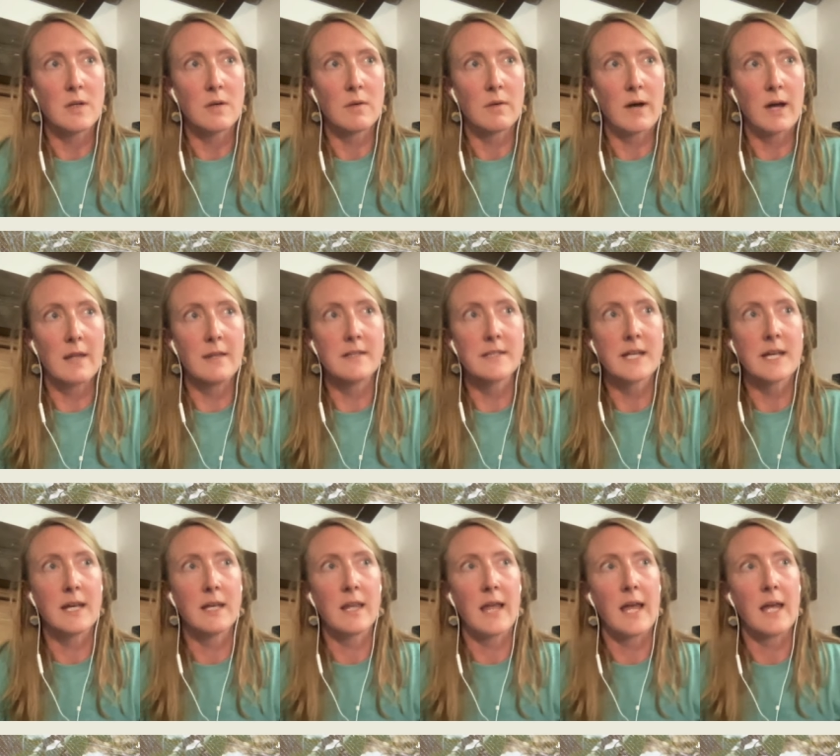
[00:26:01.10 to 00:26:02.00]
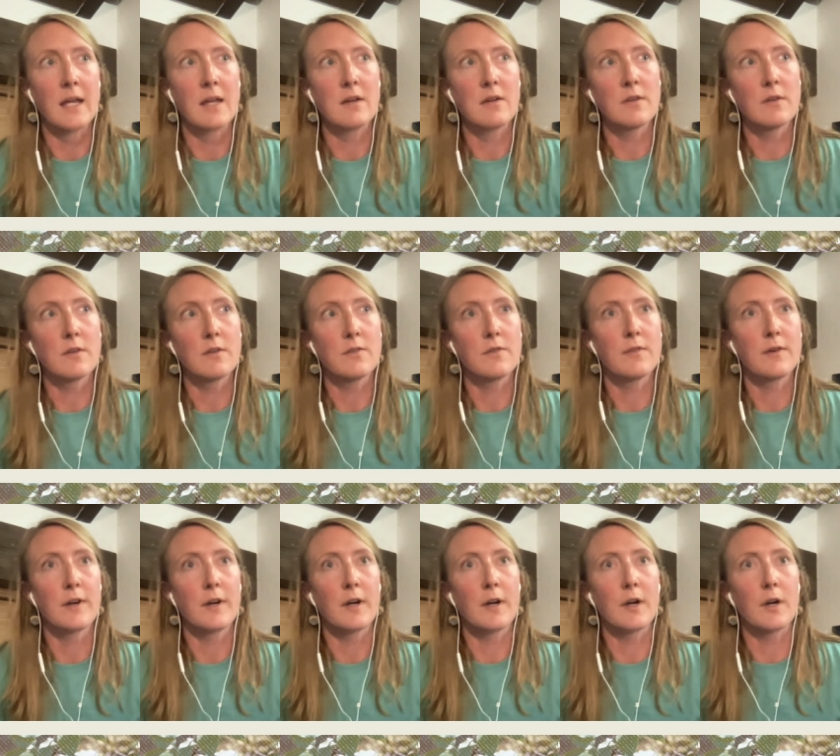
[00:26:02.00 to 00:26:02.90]
know, I'd say like
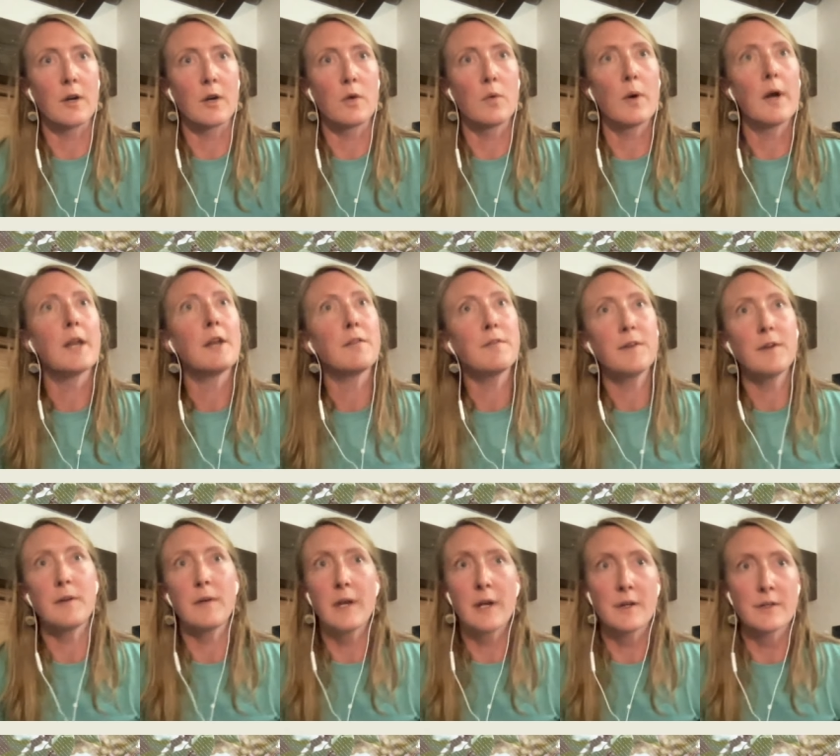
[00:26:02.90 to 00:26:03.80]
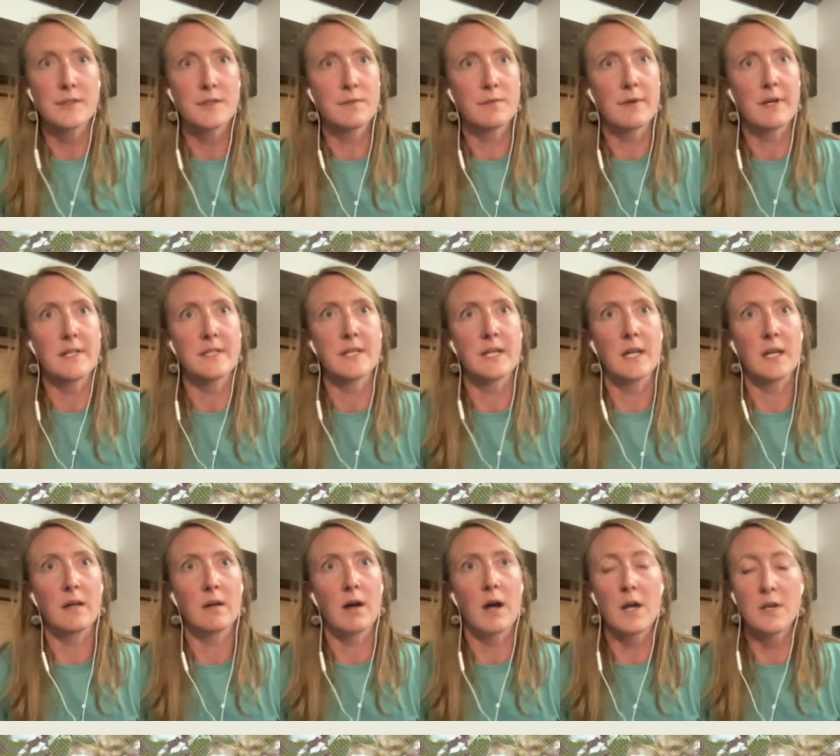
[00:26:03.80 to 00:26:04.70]
for quite a few years in
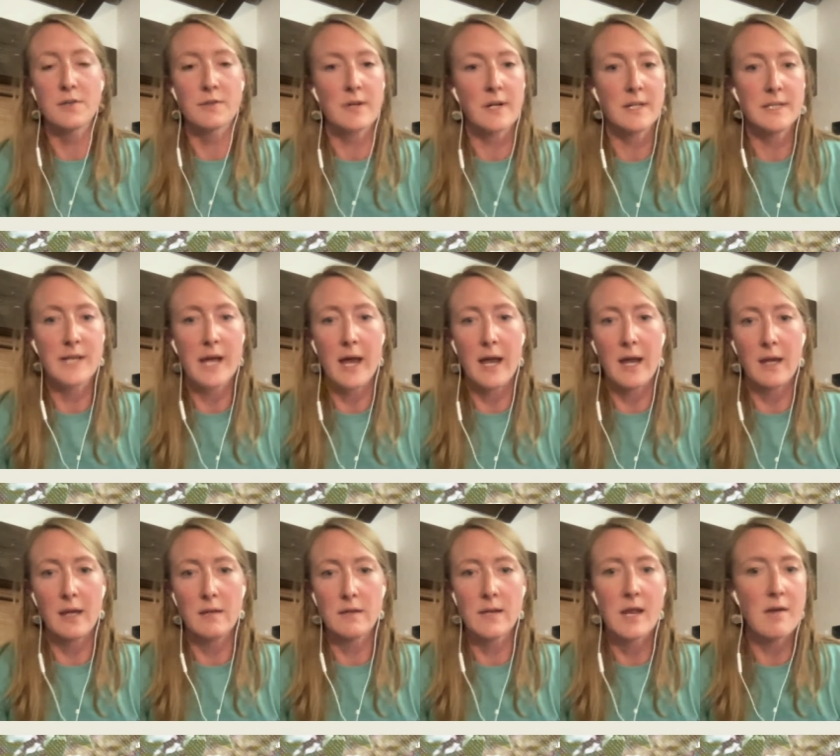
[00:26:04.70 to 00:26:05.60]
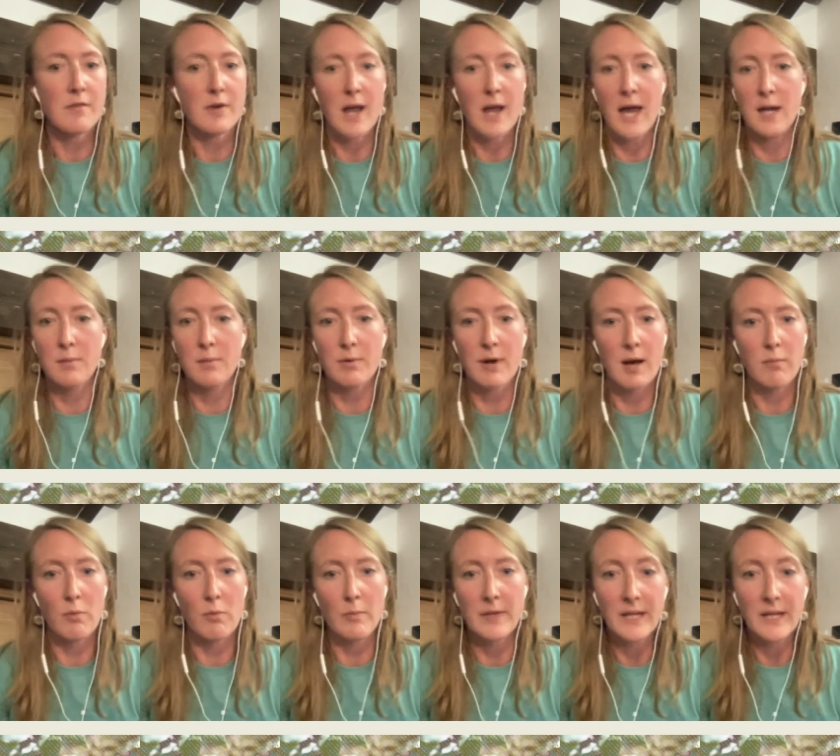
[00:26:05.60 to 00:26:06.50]
racing hundreds, I never had a
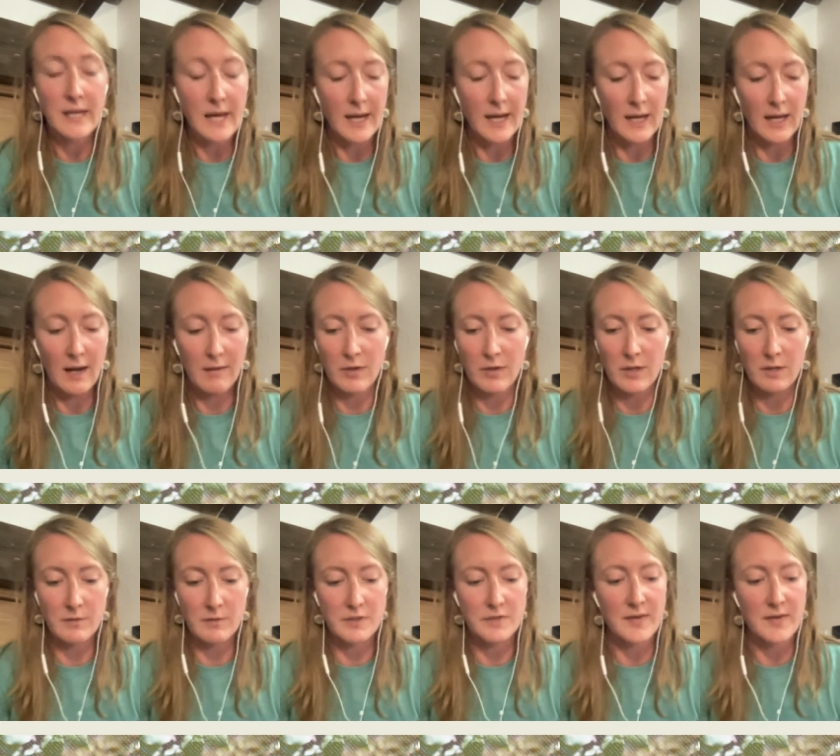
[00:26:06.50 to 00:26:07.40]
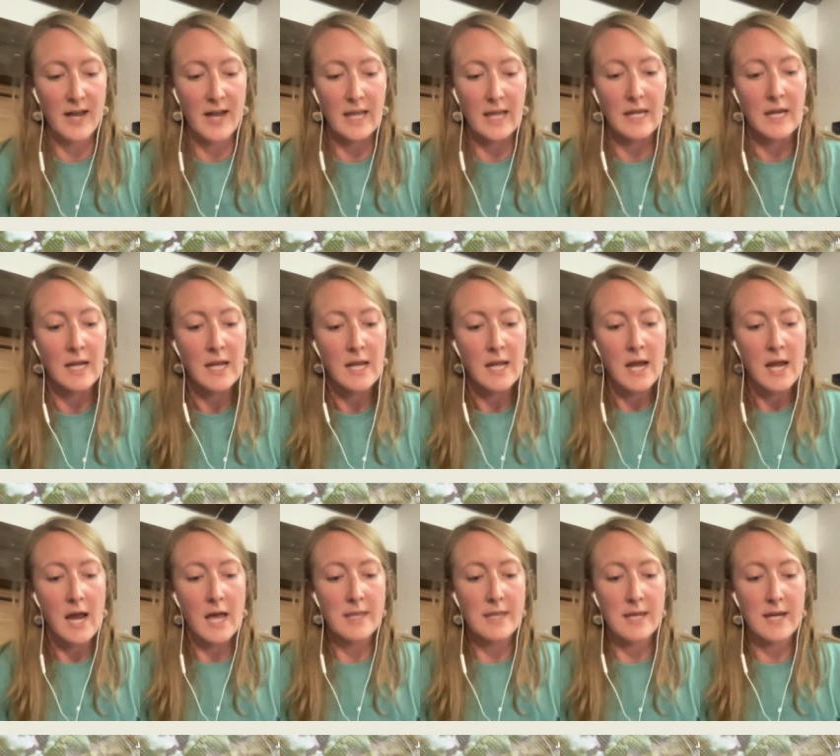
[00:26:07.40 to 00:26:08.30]
problem eating. Everything was fine.
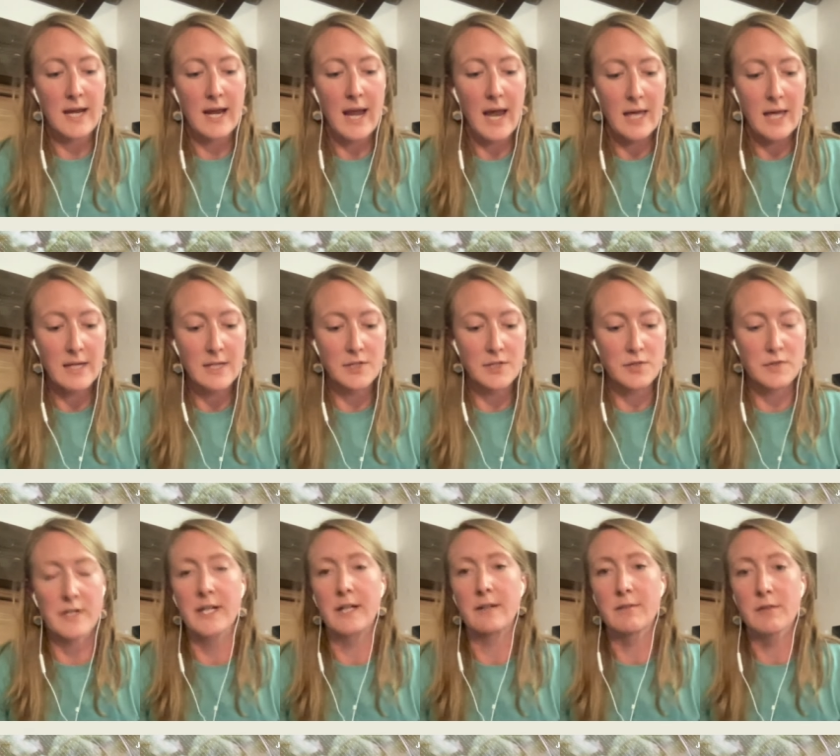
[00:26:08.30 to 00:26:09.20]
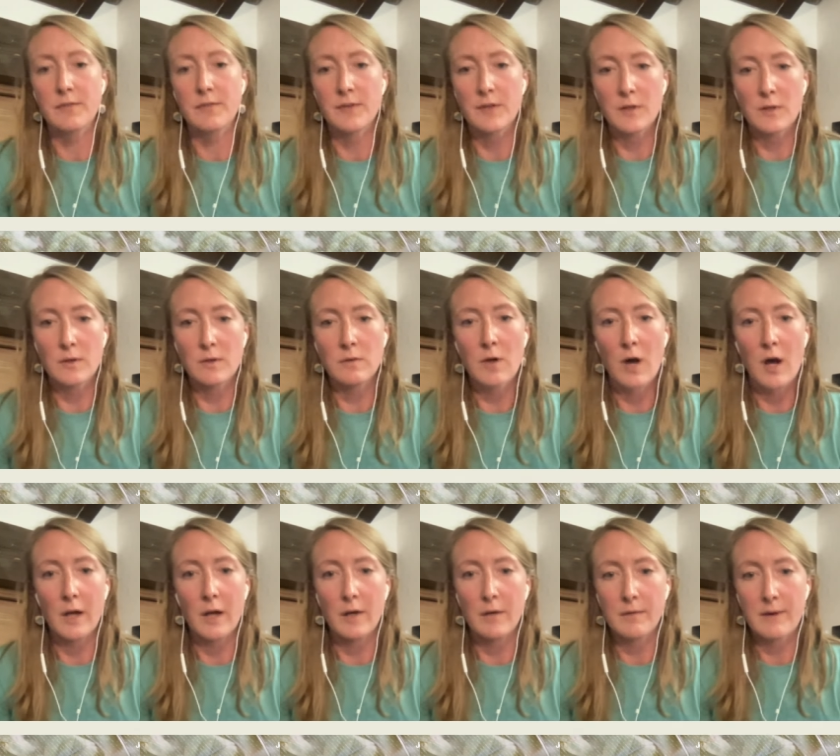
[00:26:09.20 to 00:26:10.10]
And then I had a string of a few
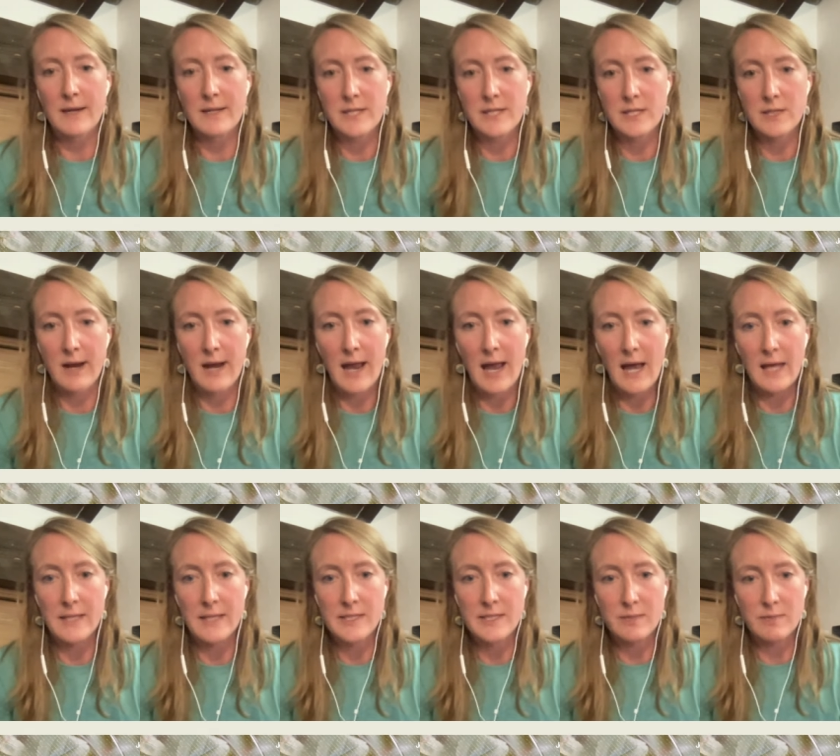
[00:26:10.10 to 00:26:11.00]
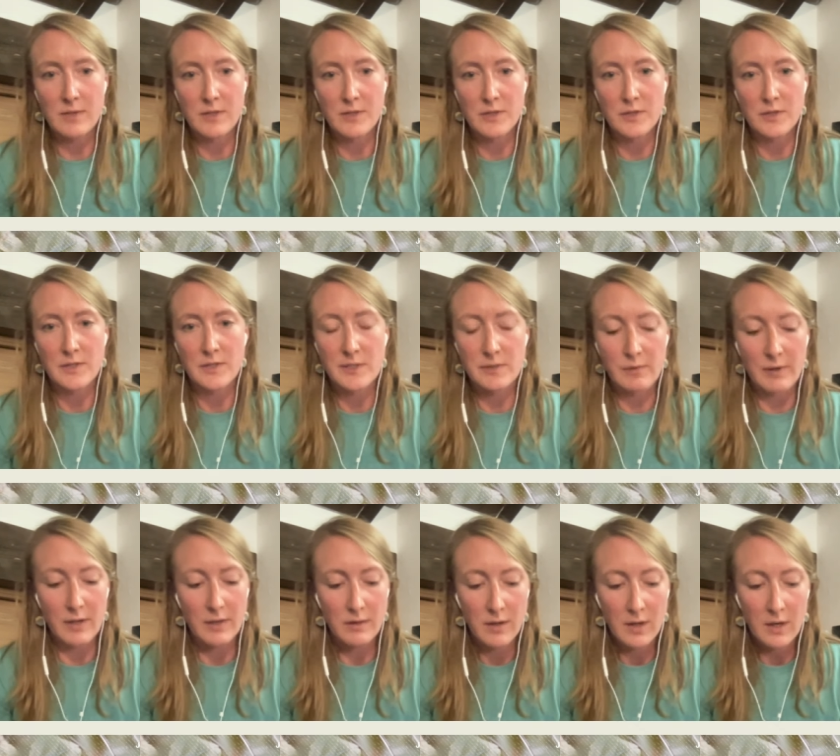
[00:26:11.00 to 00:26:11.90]
longer races where I had some issues
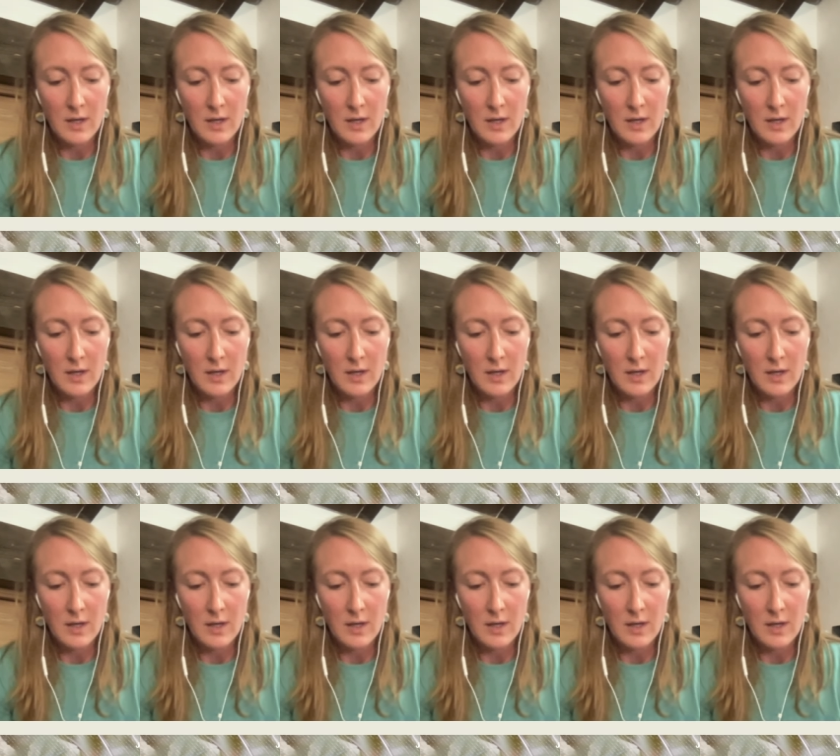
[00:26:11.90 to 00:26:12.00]
with